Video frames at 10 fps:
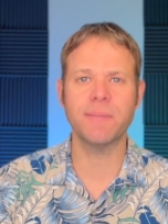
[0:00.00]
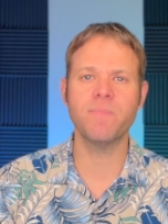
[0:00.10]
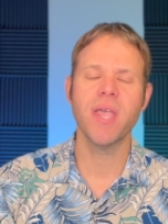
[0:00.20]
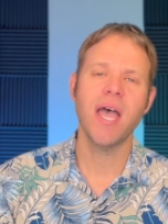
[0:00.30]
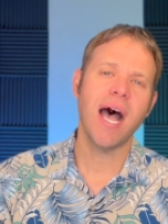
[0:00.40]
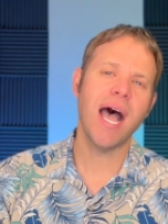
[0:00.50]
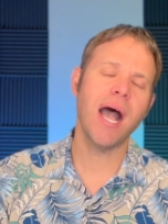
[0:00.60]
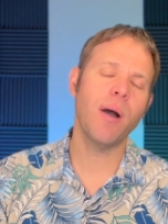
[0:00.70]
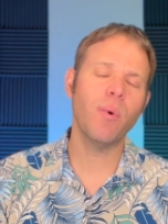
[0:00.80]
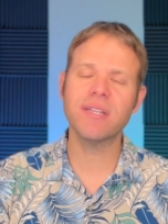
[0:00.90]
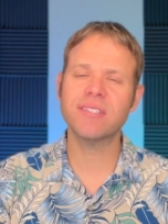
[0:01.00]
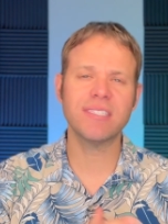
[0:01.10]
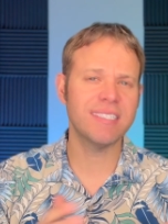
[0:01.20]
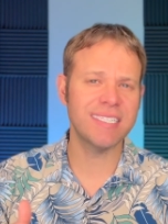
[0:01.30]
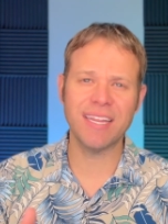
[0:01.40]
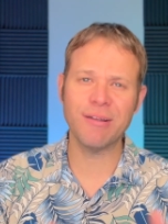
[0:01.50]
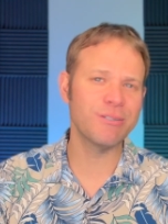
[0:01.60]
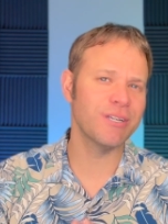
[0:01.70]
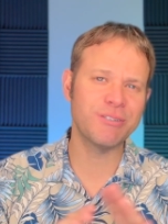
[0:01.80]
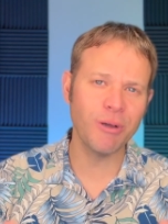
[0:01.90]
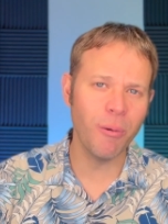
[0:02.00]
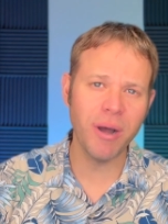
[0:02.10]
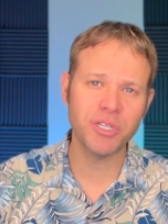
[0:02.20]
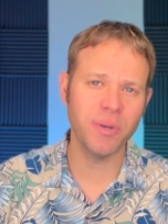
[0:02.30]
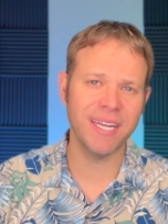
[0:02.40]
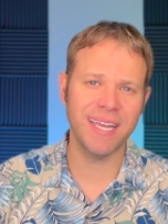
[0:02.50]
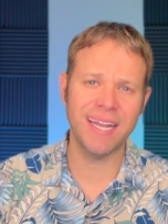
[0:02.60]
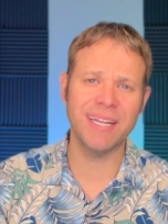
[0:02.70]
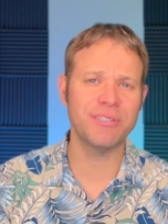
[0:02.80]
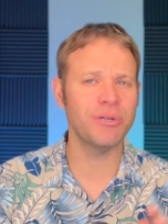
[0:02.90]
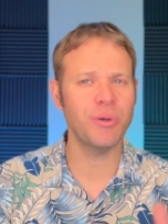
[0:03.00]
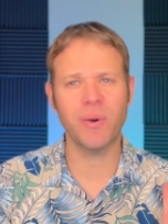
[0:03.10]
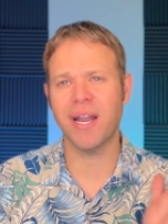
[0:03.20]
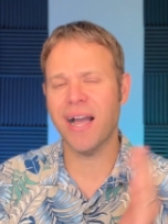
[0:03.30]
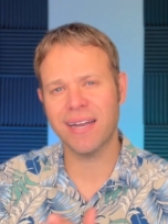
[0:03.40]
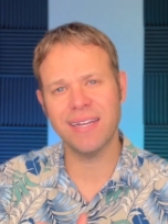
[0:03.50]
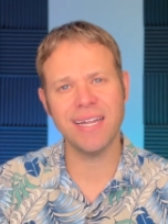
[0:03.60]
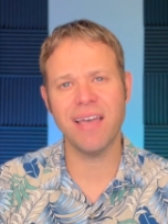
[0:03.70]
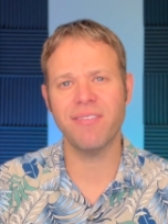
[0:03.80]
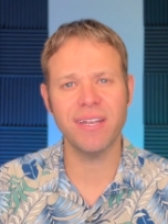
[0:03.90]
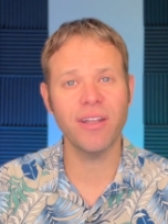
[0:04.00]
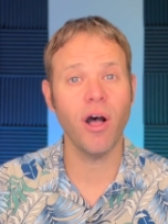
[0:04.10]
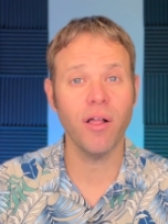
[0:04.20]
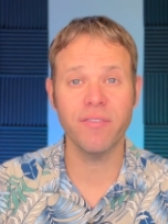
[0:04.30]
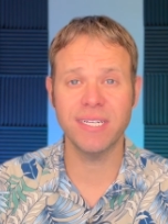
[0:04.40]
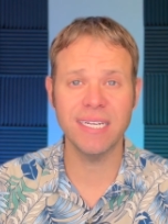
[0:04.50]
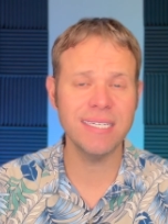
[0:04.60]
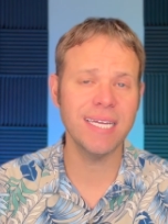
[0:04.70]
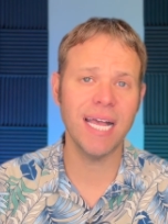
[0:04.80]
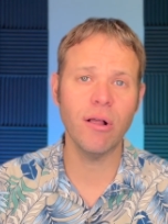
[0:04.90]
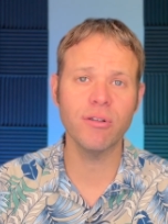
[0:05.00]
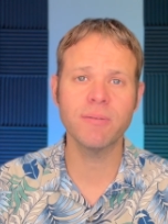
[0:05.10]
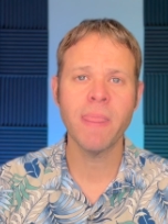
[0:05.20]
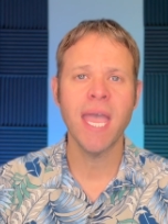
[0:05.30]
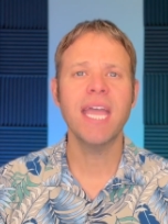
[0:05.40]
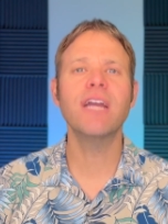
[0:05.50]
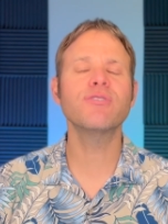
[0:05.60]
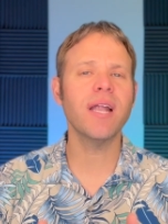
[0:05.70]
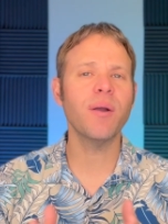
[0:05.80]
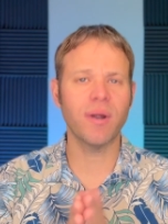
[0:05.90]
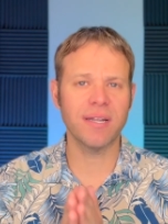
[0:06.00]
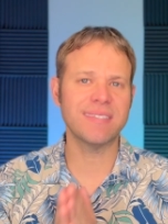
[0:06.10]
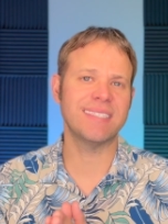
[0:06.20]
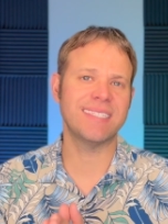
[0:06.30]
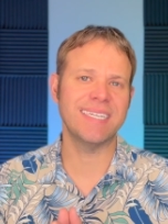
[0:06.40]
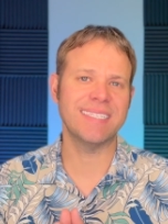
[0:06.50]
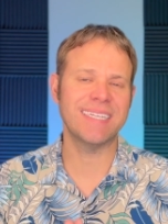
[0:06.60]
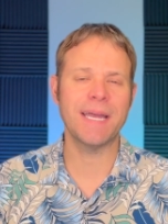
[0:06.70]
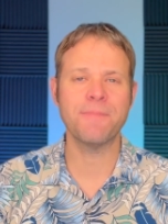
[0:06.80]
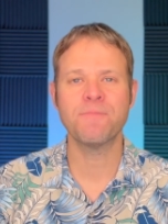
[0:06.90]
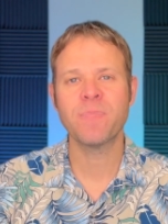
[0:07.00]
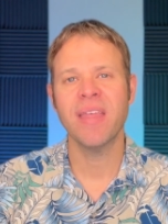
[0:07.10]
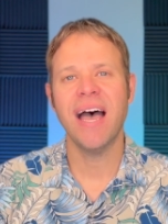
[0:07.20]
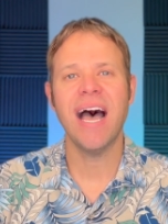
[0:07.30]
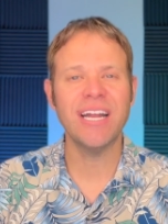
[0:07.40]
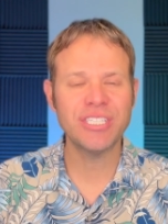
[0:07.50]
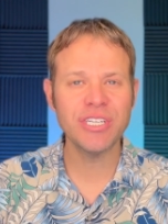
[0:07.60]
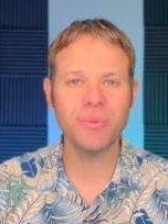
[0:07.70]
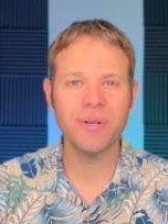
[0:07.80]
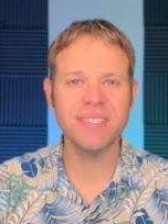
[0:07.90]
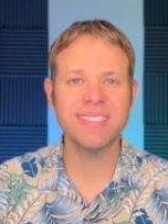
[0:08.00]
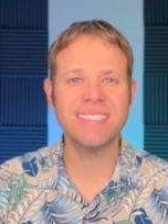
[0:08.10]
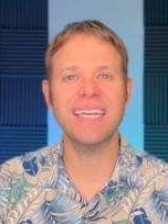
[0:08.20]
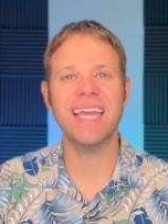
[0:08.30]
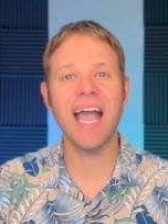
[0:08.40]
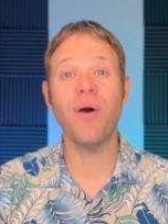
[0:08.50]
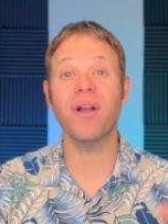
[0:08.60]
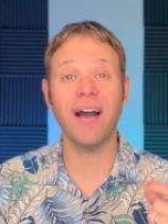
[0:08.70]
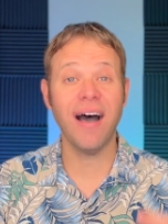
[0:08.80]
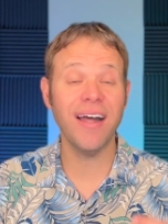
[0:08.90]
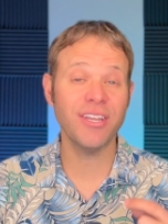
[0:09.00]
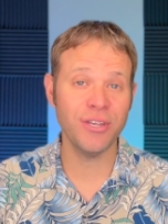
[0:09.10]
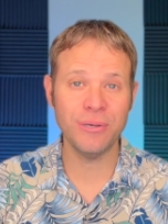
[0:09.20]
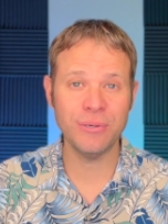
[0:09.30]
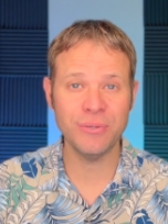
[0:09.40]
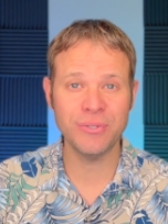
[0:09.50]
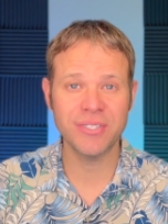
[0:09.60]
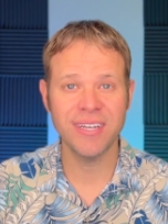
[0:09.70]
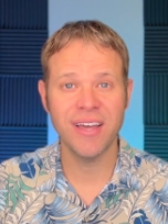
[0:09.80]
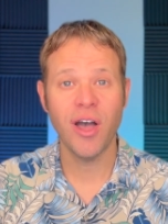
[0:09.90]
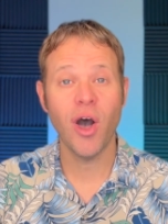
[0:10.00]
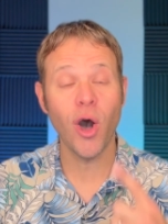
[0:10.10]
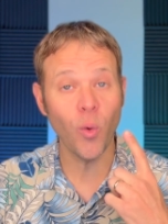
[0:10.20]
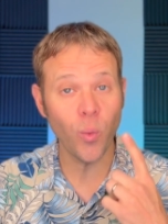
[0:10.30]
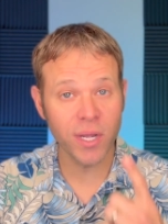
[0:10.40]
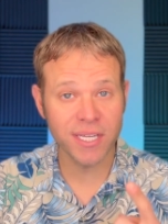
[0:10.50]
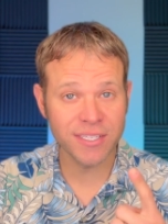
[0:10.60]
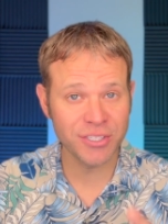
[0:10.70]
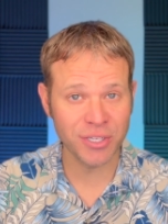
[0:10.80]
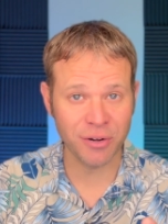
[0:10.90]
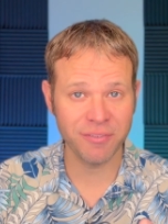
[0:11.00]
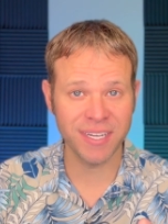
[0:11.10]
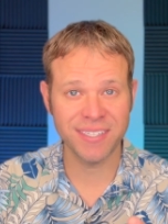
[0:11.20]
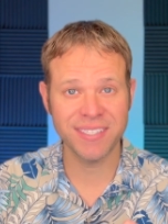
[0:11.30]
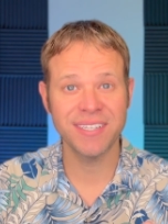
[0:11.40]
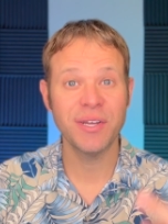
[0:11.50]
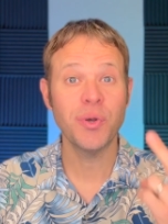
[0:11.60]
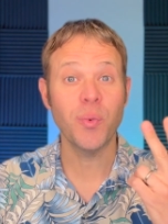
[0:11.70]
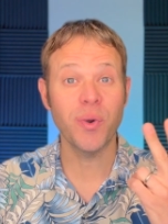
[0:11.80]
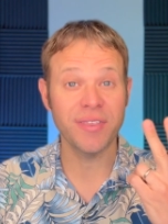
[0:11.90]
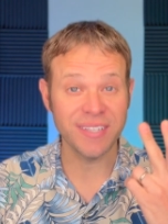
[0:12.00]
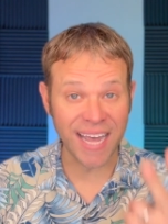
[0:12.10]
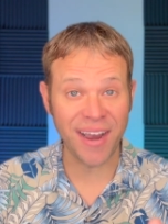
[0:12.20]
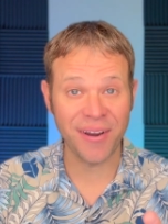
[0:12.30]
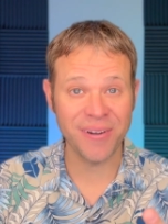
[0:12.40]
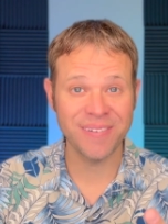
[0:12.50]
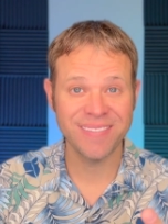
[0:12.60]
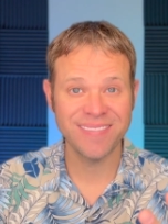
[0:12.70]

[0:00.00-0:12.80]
And I, I want us to see there's so much we could get into. We're not going to dive into all the details. Here's what I want us to see today I just want us to see how God used a willing servant with a dagger.